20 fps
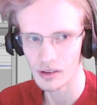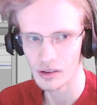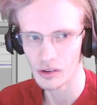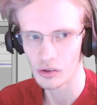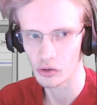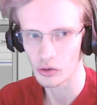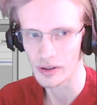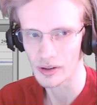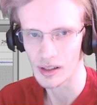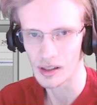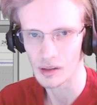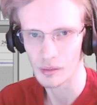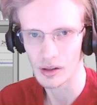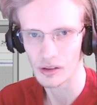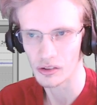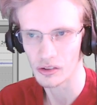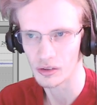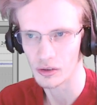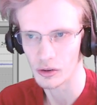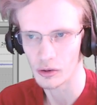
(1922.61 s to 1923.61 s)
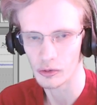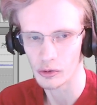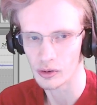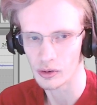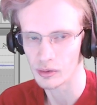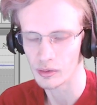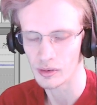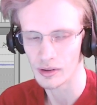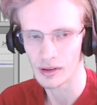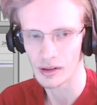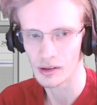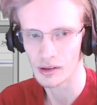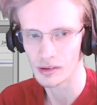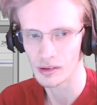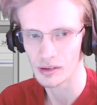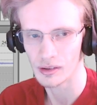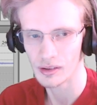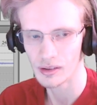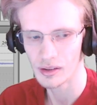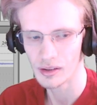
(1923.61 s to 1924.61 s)
short animation Yoshi
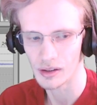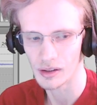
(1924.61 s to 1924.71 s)
Greenwater,